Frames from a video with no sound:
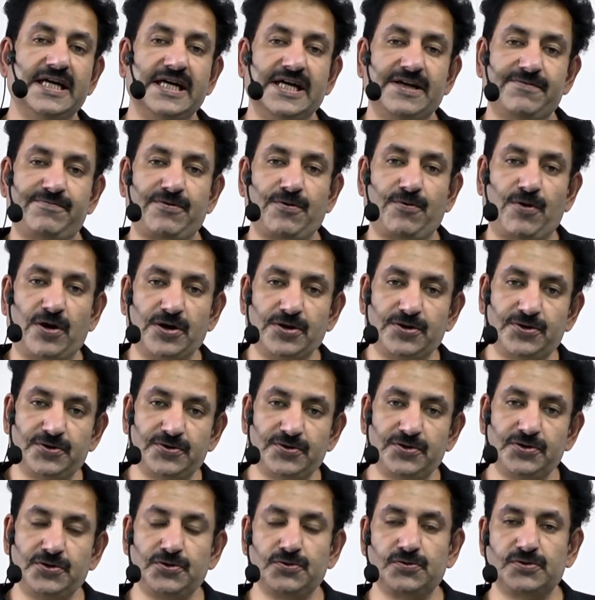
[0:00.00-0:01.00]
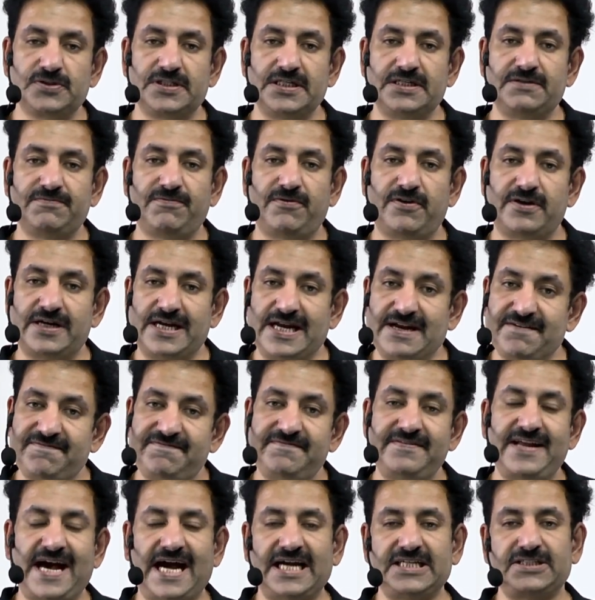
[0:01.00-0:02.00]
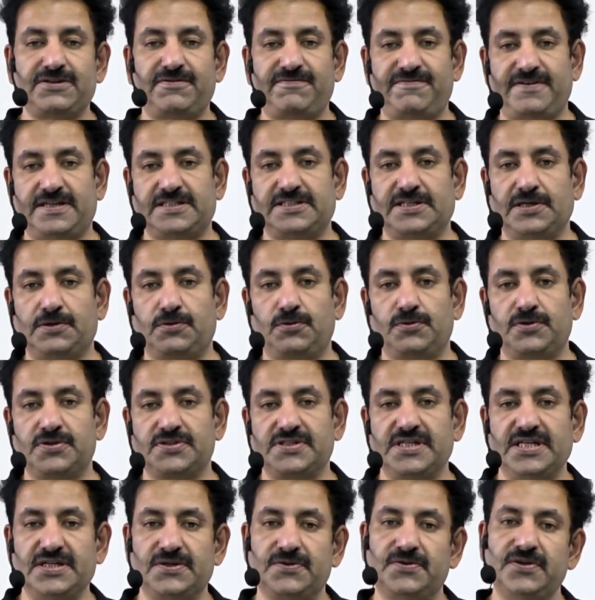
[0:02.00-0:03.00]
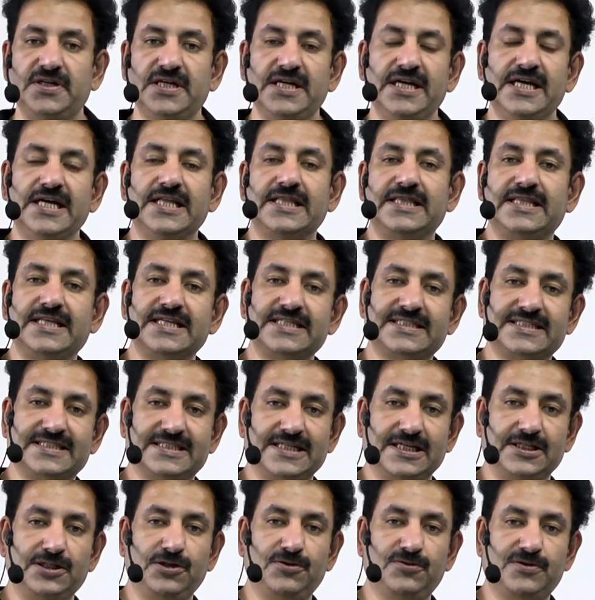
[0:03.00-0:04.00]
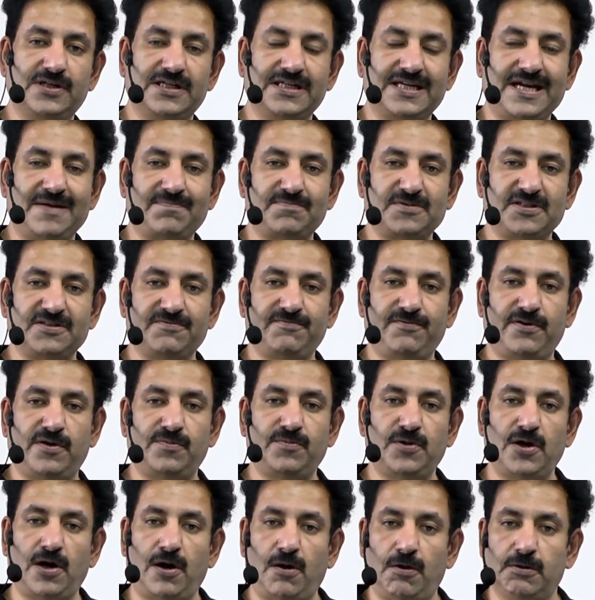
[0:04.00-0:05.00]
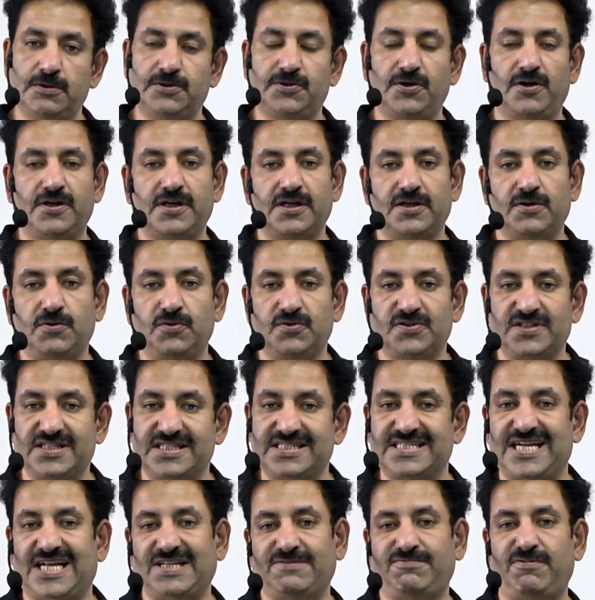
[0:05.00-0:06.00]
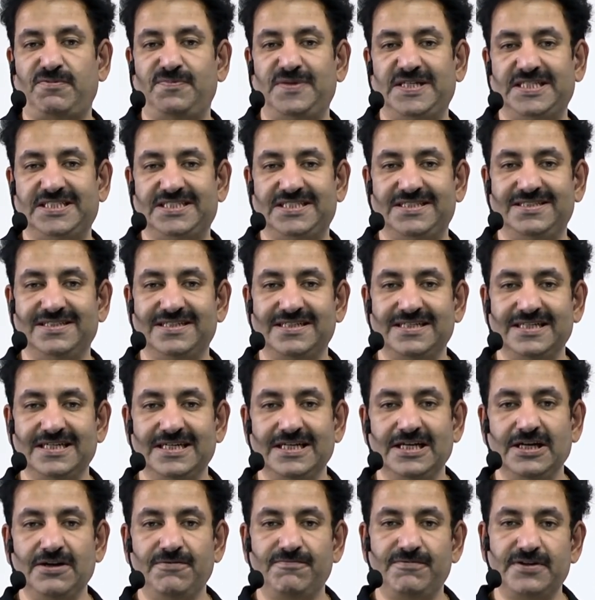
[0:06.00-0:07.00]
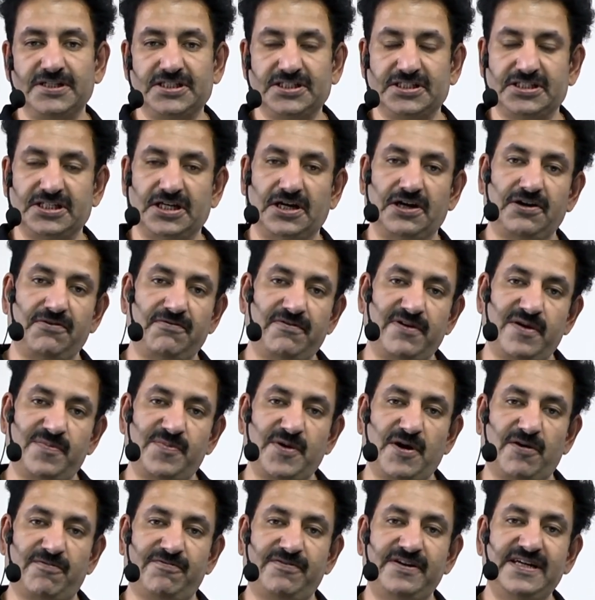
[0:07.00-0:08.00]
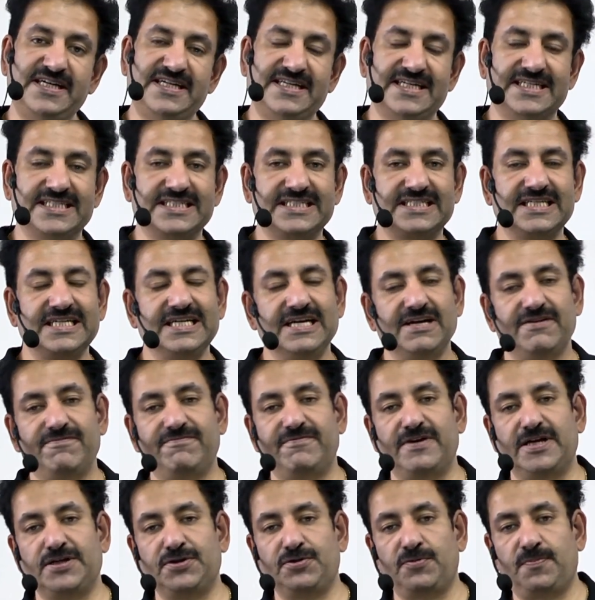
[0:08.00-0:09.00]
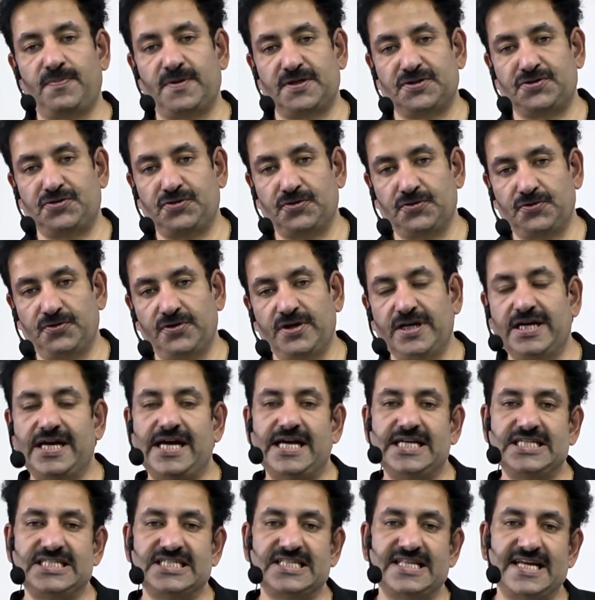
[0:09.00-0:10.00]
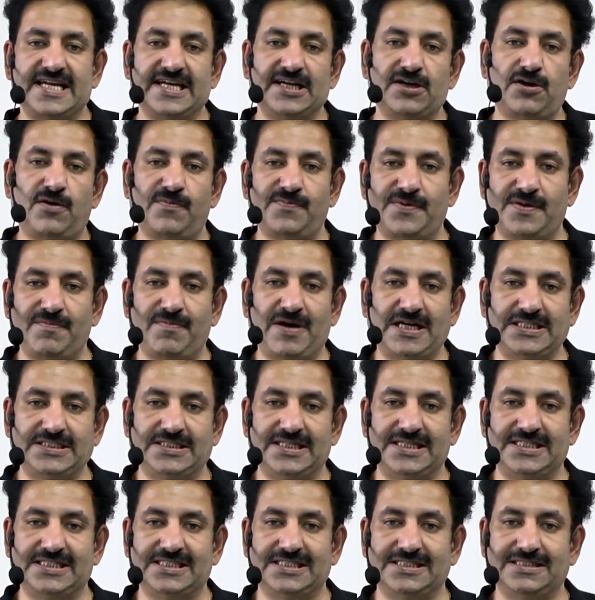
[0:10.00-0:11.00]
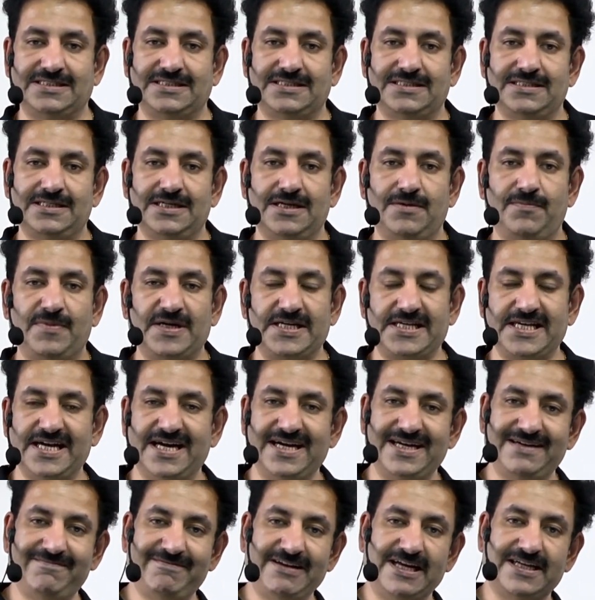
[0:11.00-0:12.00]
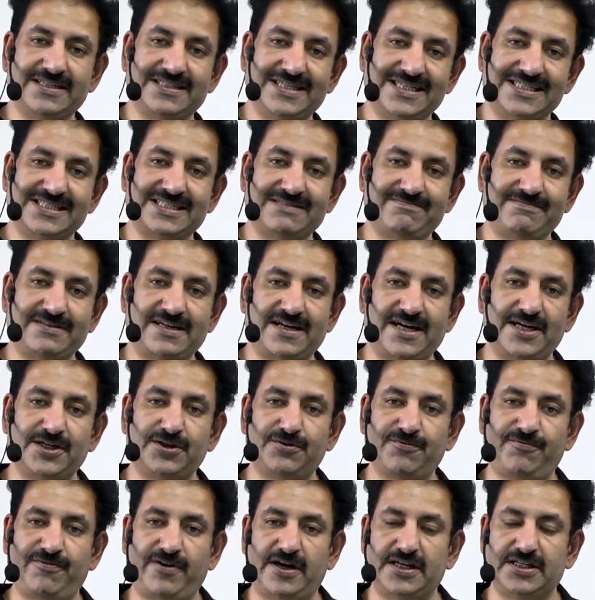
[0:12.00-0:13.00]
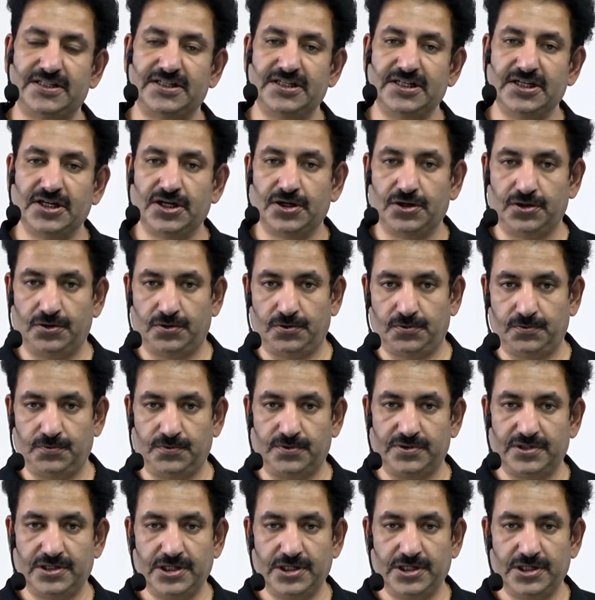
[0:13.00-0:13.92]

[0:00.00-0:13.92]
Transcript: If you want to use it for f dash of x equal to 0, this Newton-Raphson formula also undergoes a transformation, which will be of interest when you pursue engineering optimization. But here we are just trying to find the root.